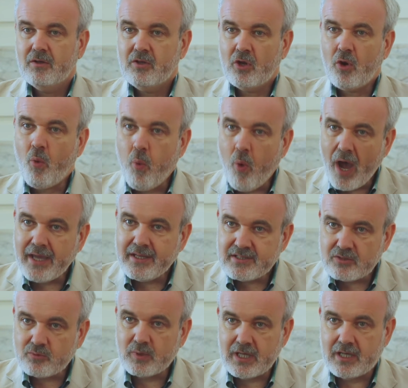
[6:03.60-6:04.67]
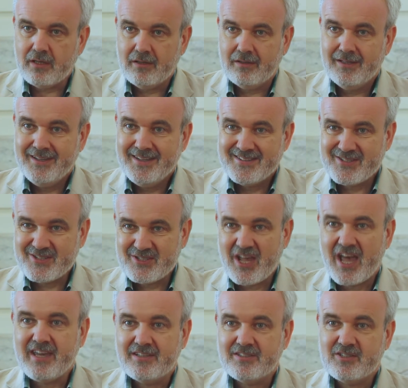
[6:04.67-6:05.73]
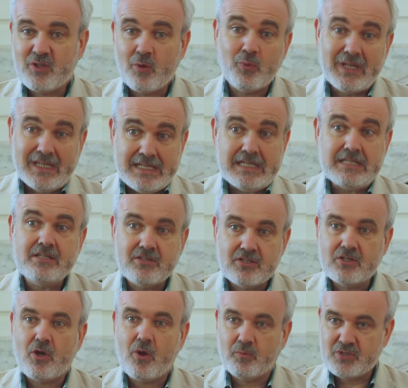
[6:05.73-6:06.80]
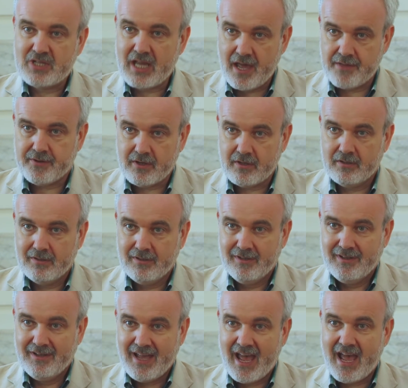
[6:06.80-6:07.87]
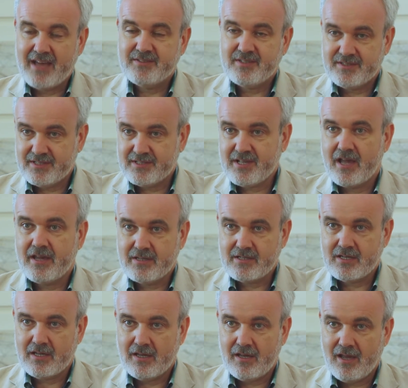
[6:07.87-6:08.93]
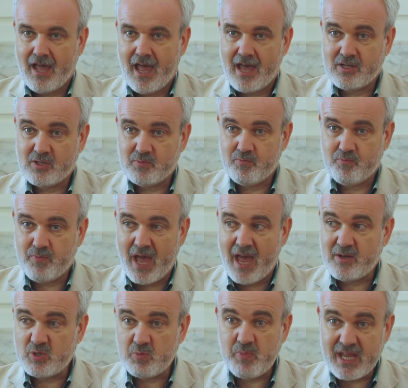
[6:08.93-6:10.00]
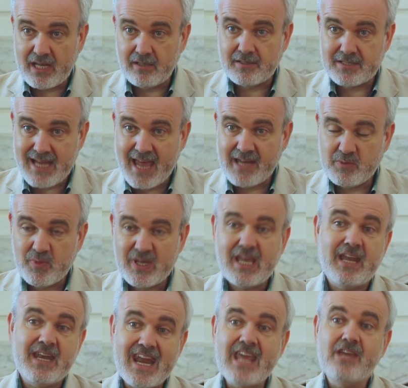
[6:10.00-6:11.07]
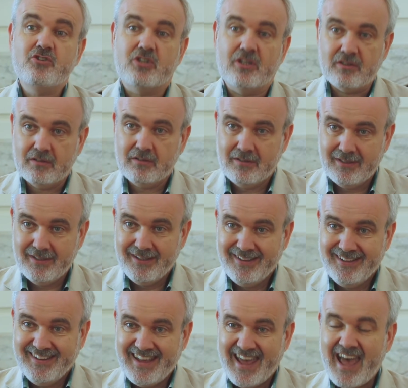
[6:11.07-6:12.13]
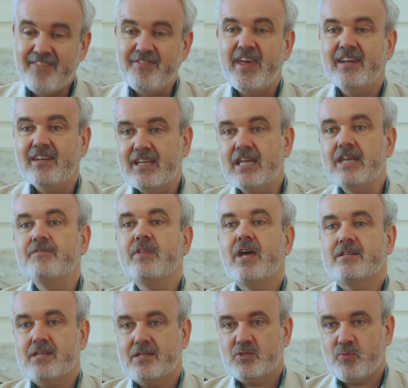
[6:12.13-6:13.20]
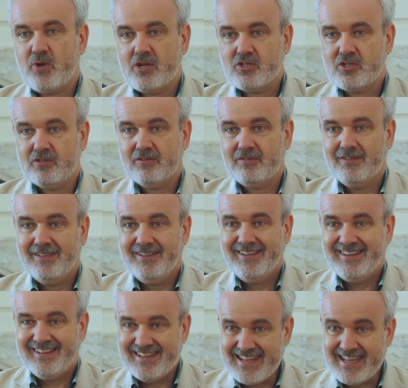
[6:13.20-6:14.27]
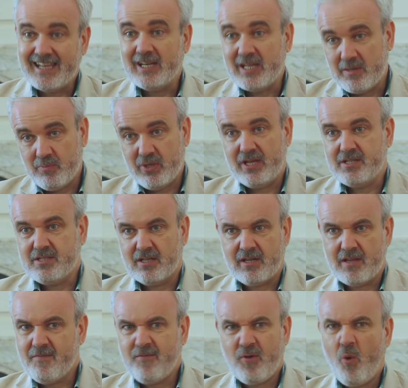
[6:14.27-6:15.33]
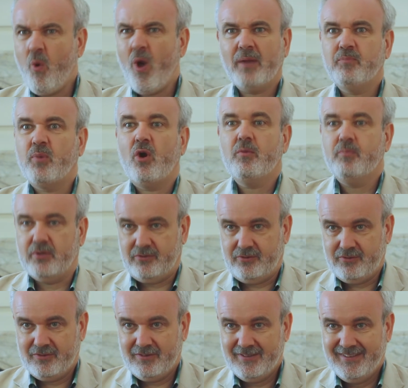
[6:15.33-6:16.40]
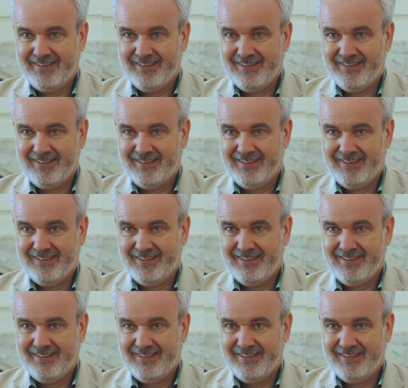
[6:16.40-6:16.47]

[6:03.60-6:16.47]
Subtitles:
why did we decide that we needed to come together as a society and build and be a nation, and then give that expression legally and politically, for what purpose?